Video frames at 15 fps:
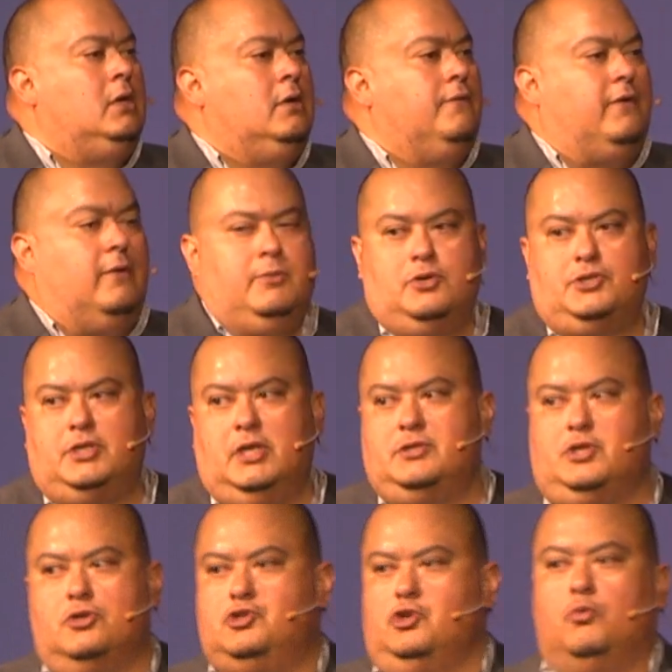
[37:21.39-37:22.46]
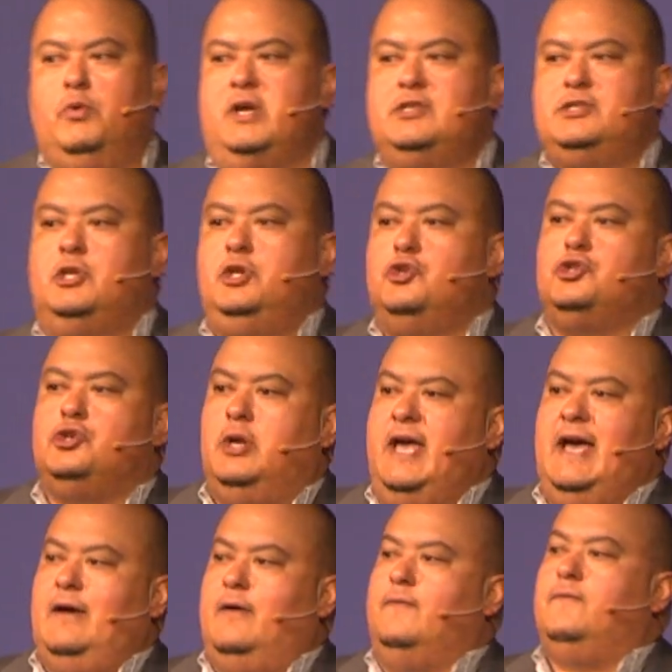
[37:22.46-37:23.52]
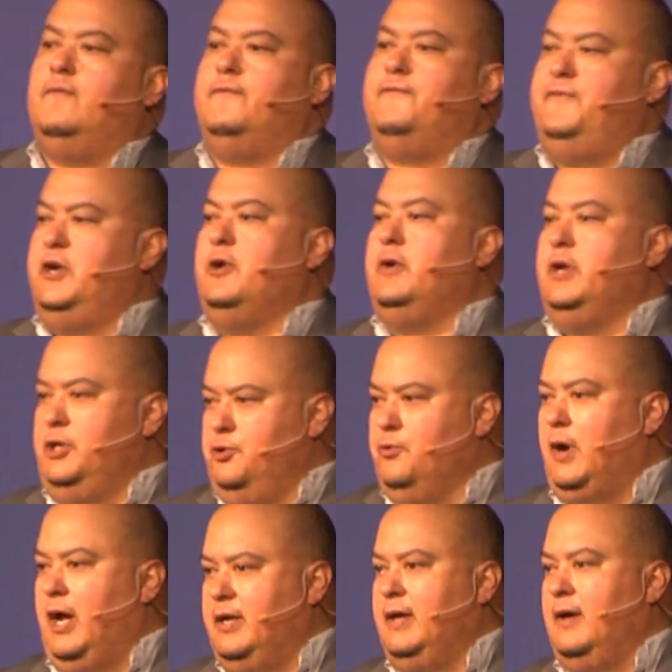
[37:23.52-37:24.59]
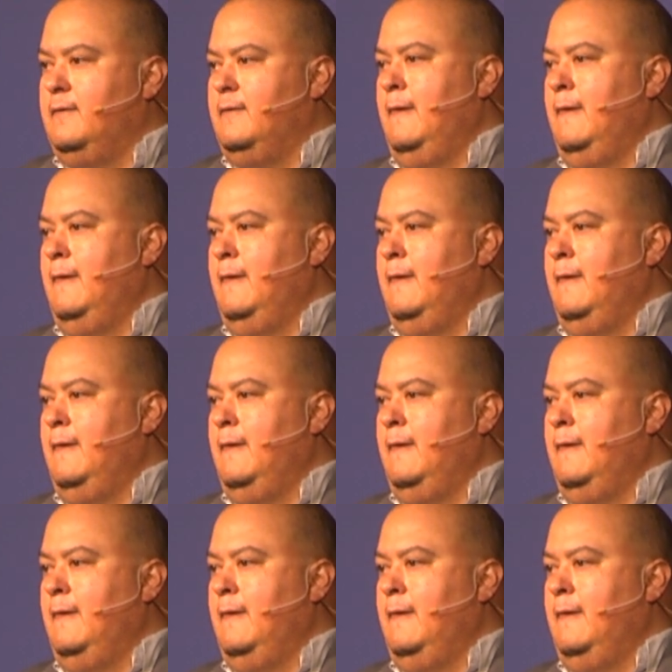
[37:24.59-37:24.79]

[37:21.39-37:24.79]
from your sins, there's no reason you should have fear in you right now